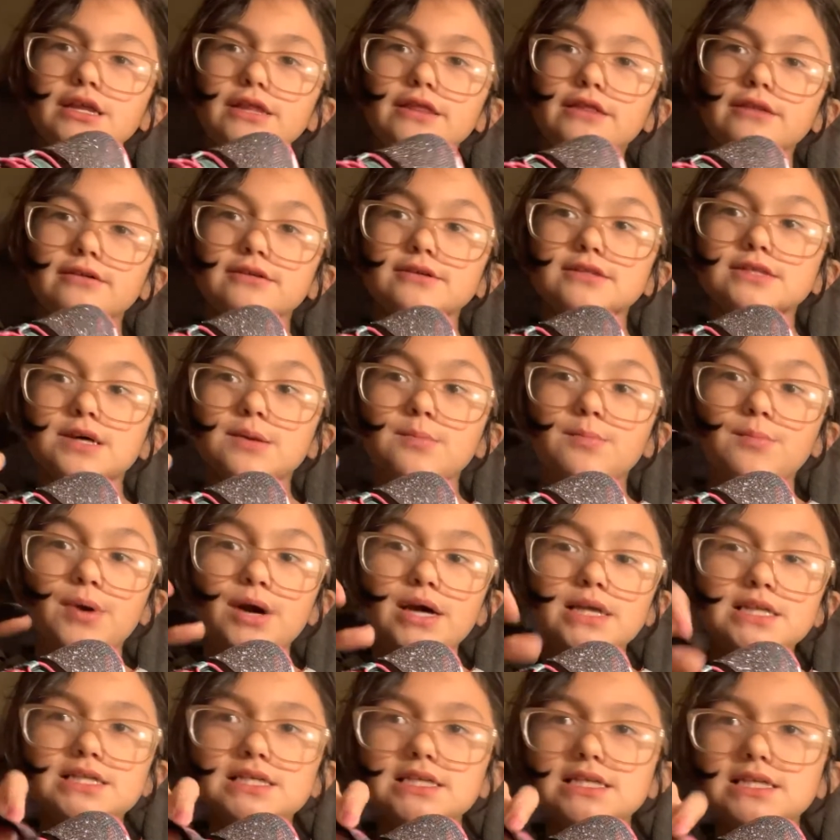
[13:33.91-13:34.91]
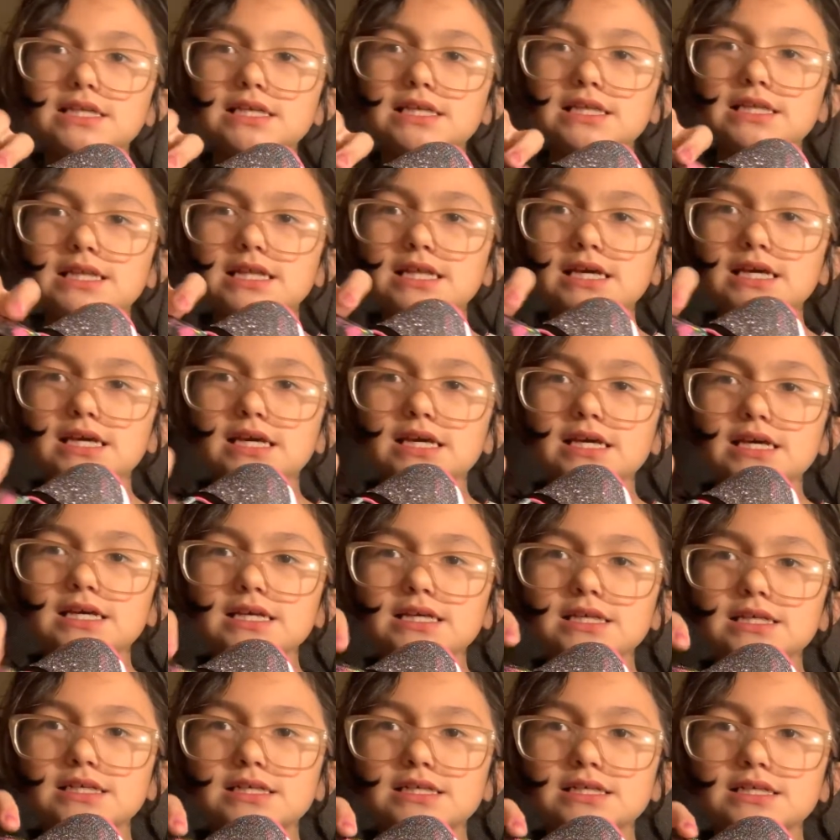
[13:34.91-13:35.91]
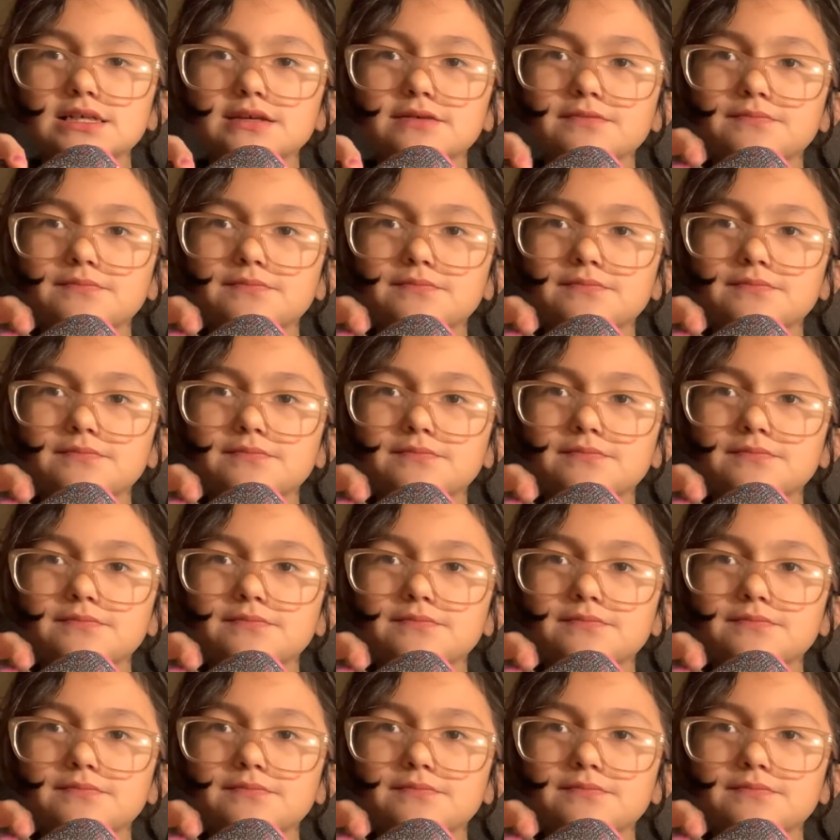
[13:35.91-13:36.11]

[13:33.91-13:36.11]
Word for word: There's a button in these.